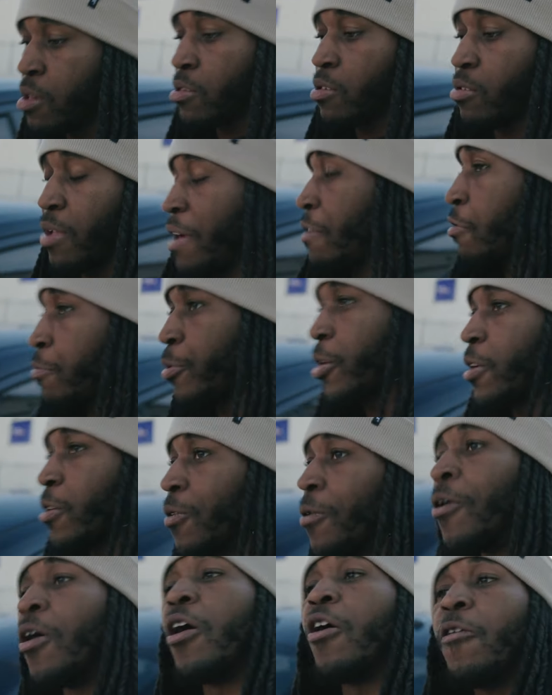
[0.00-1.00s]
So that was pretty
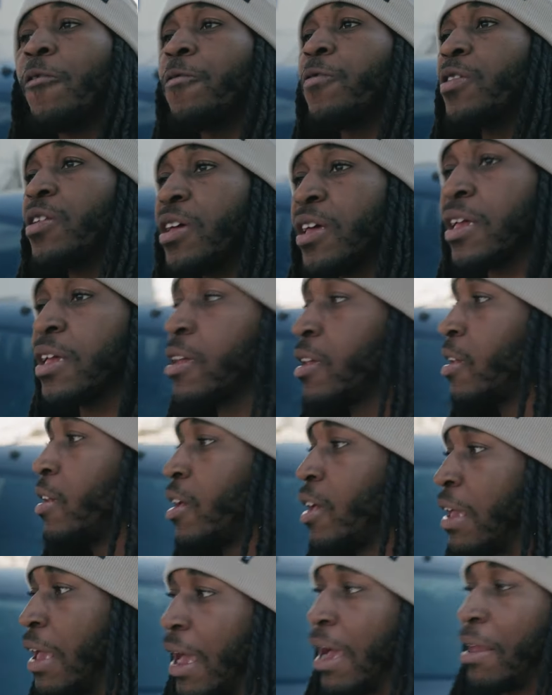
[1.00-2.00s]
cool. Hopefully,
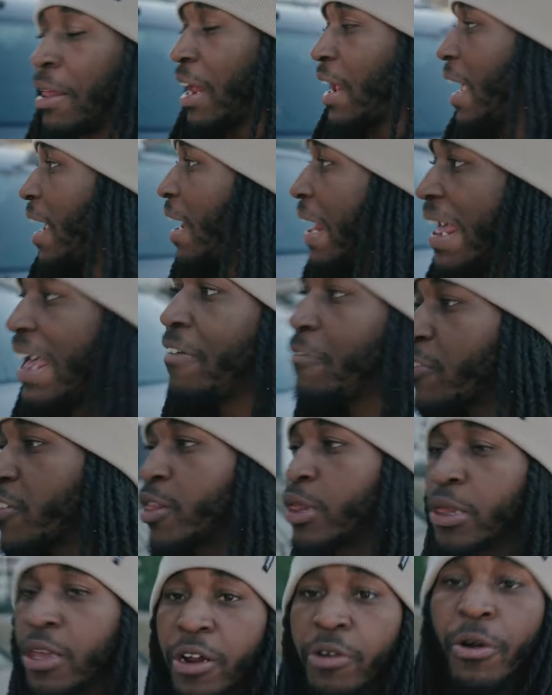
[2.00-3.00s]
like I have
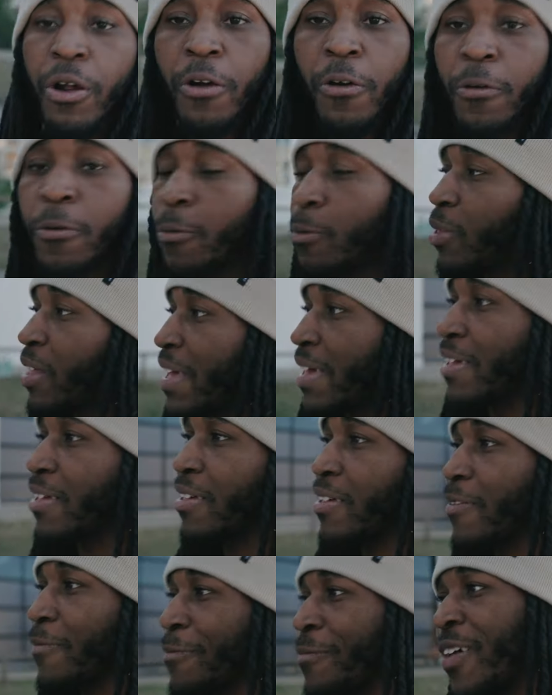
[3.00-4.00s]
zero, like,
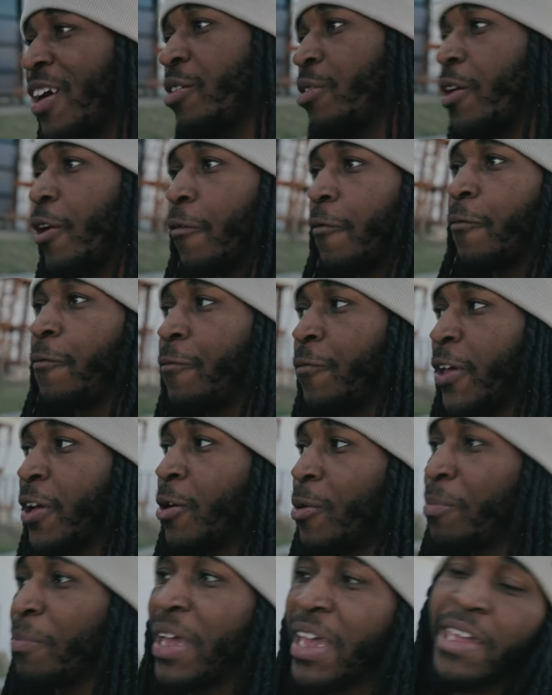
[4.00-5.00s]
I don't know,
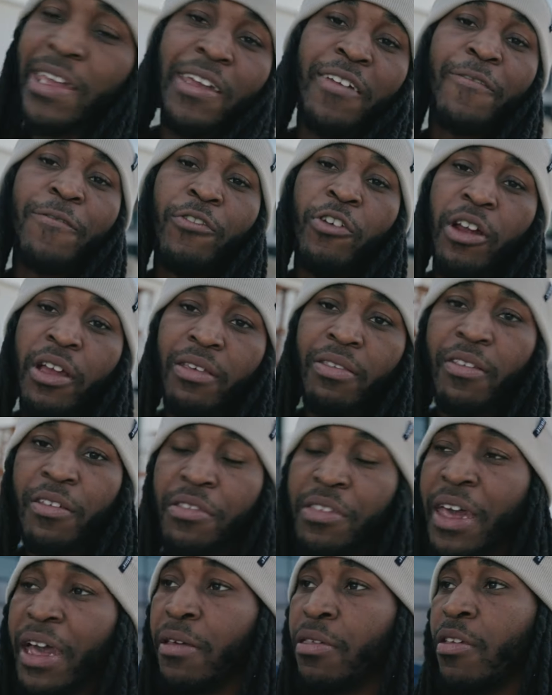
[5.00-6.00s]
filmmaking friends in
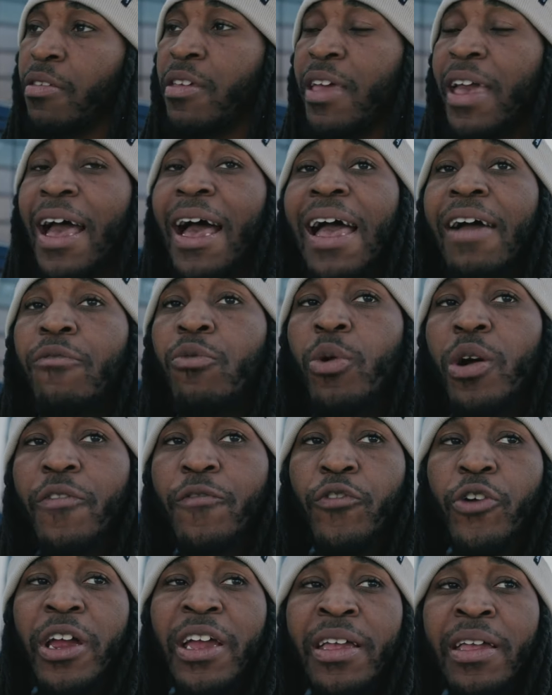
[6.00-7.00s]
Texas yet. I have one
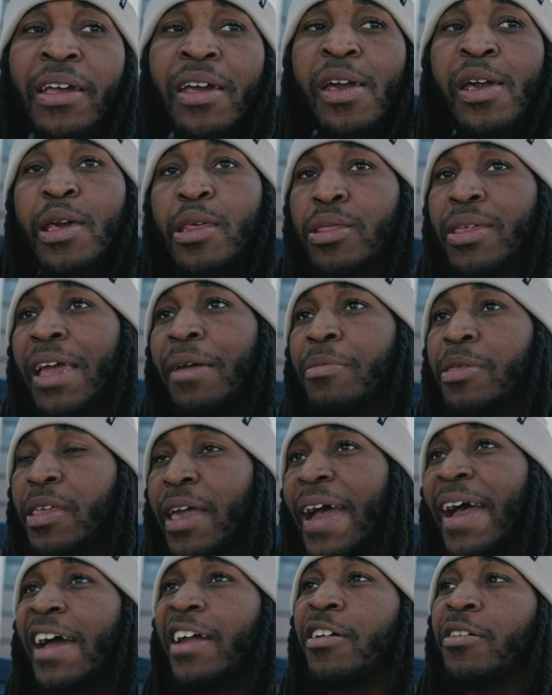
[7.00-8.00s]
friend, his name is
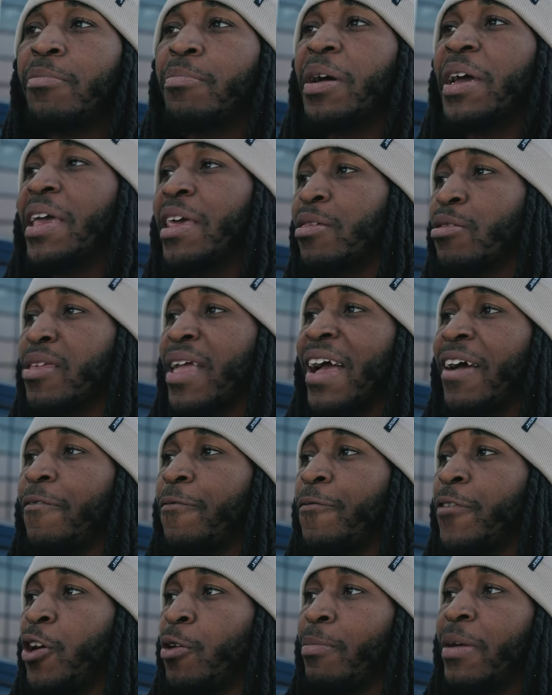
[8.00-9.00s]
Adam, but he's not
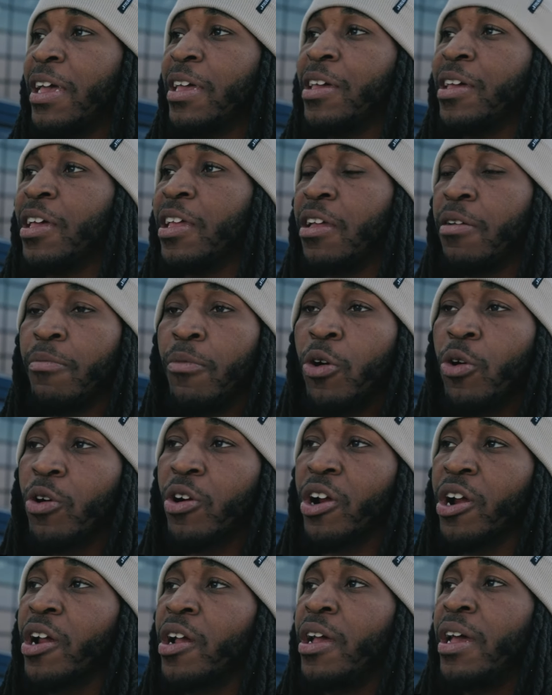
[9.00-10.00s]
filmmaking
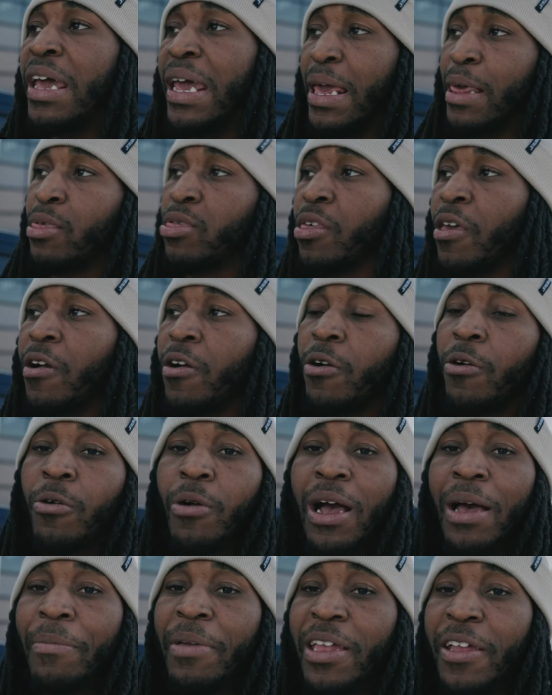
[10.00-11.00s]
anymore. And so,
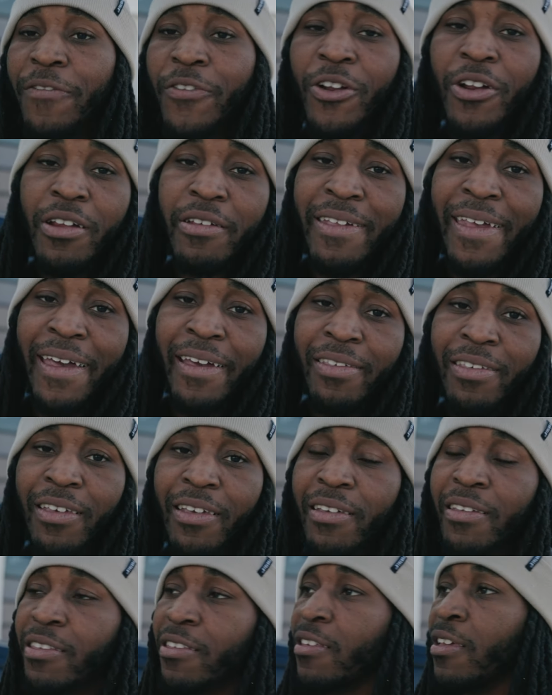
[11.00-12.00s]
I mean, if you're in
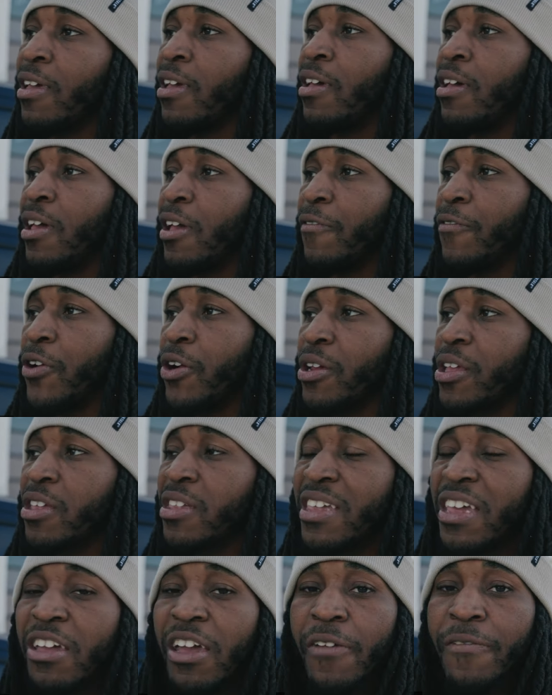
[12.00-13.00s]
Texas, if you're in the
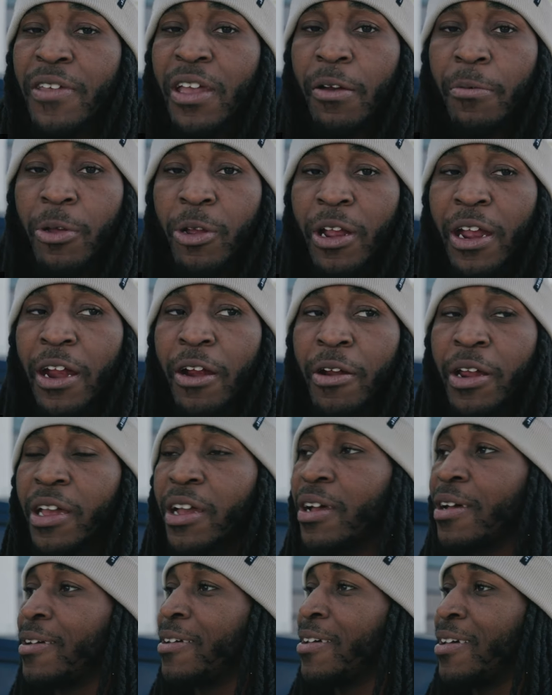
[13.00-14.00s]
D F W
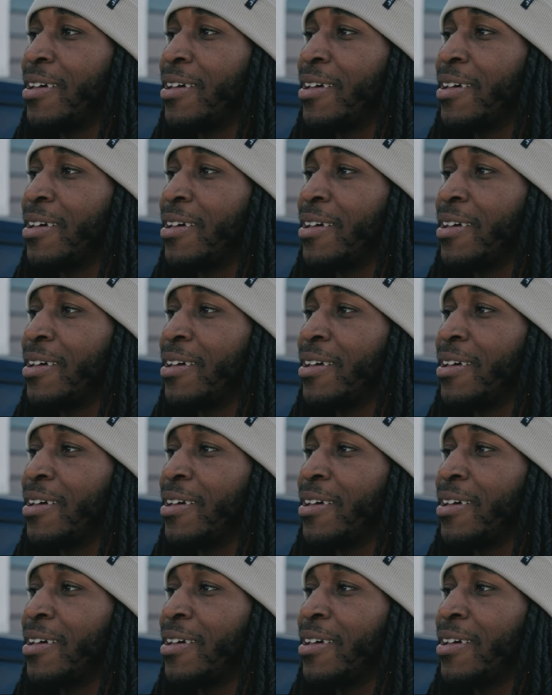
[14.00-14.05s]
area,